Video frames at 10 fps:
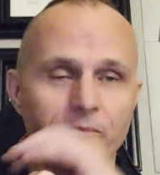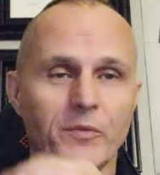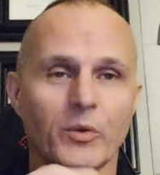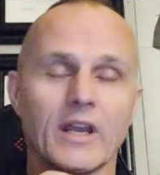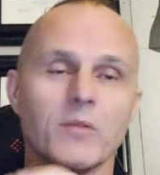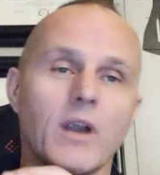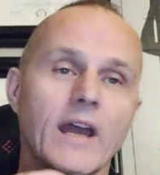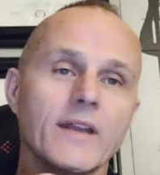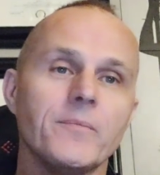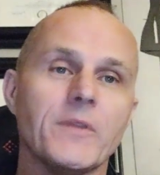We'll get them
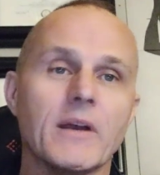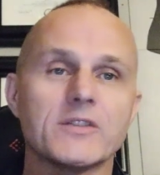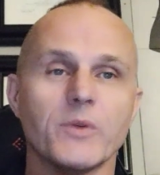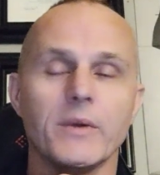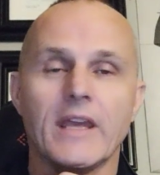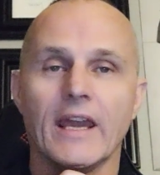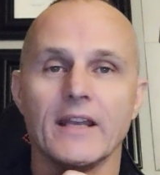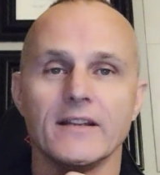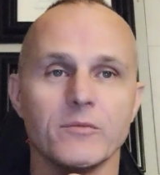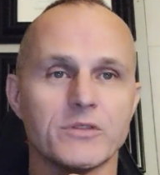right the best way we can.
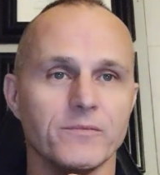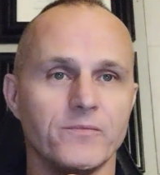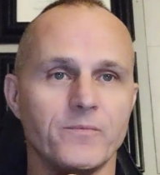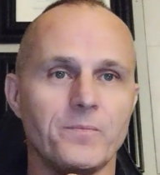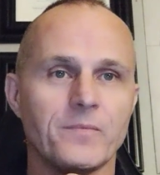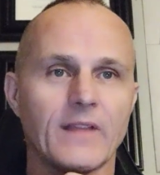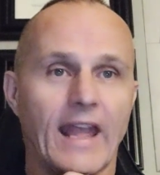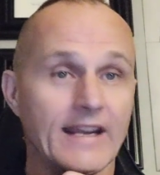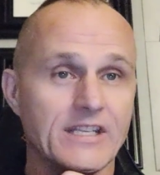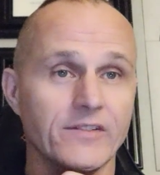Give them some
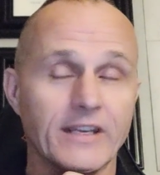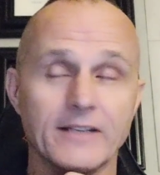activity.